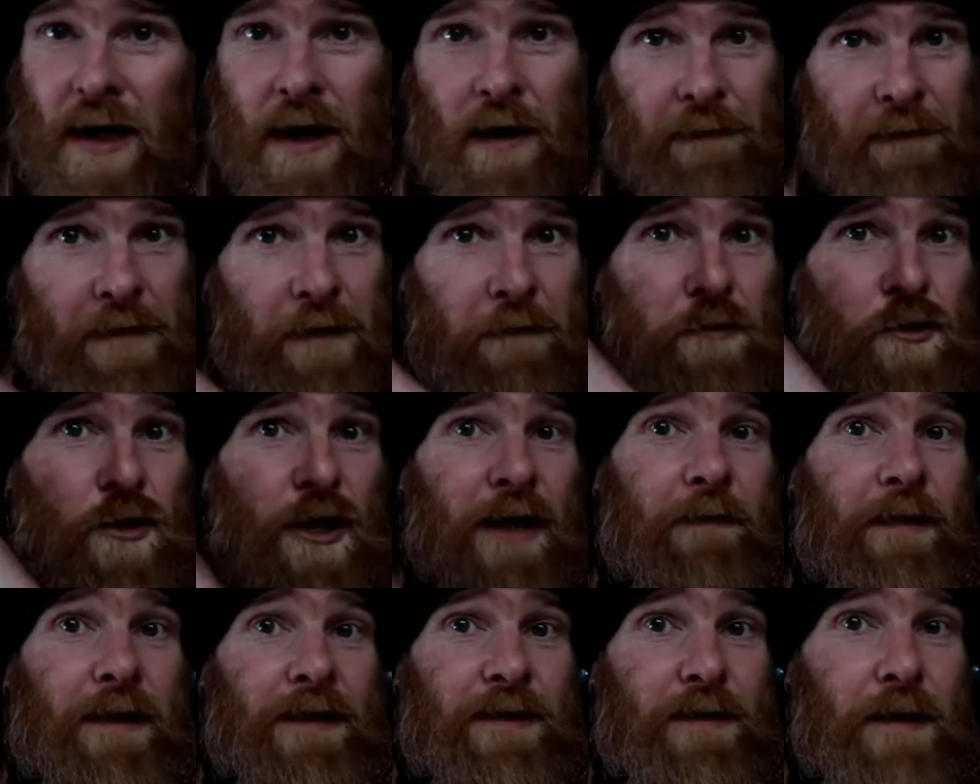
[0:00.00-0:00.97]
if you've
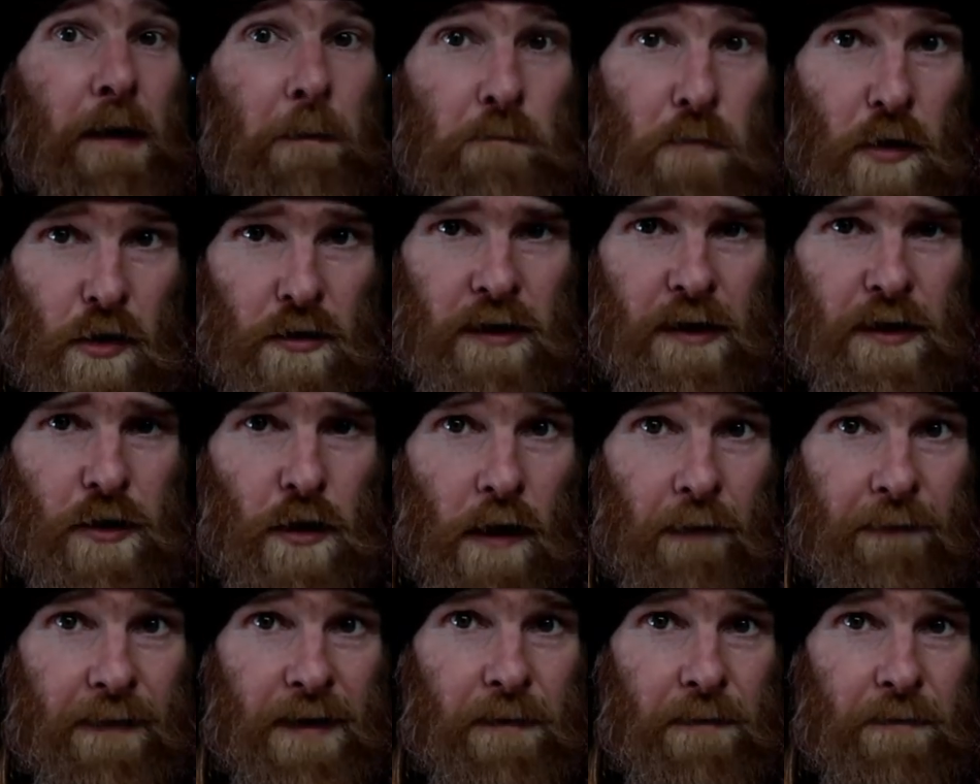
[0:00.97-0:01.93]
tried this mocha
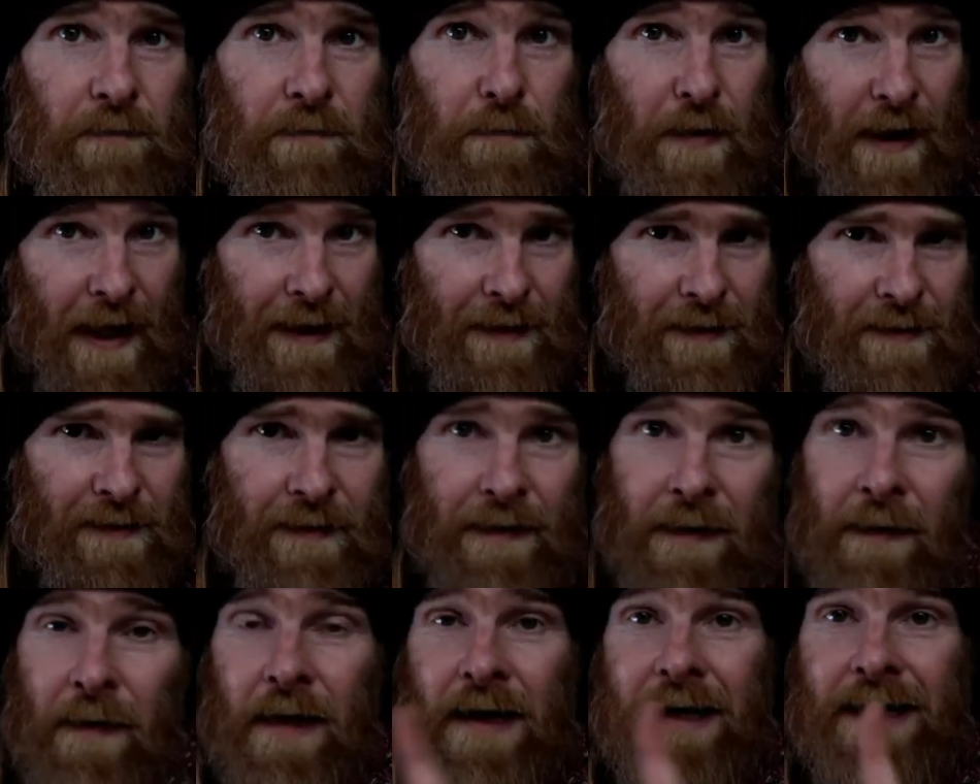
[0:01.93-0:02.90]
coffee blaand,
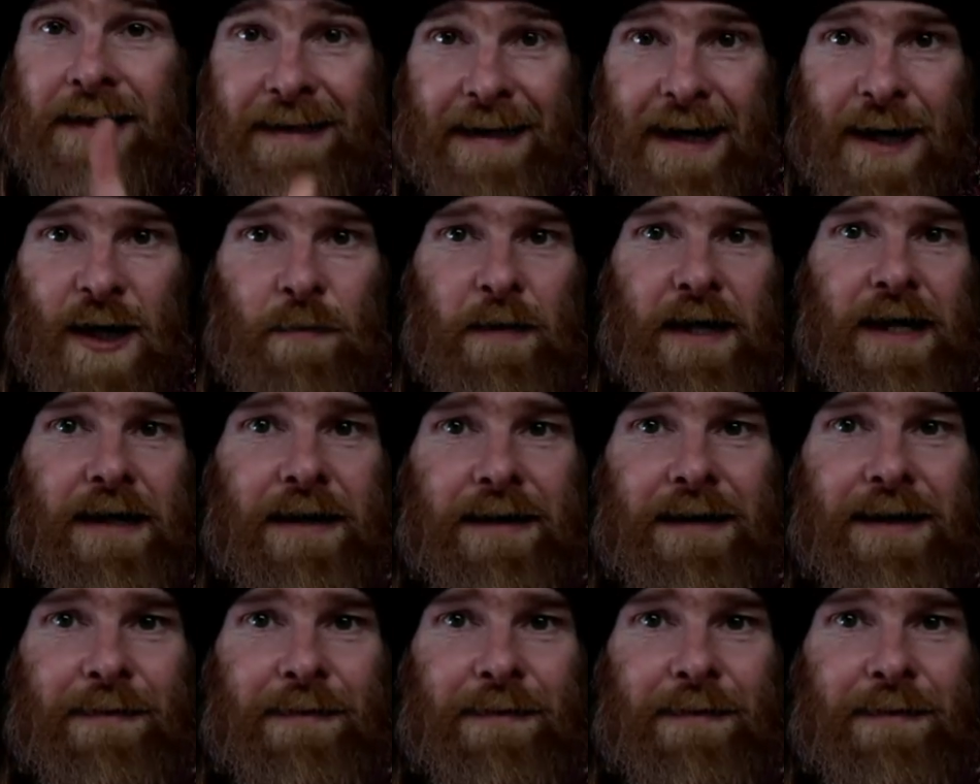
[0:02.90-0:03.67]
tell me.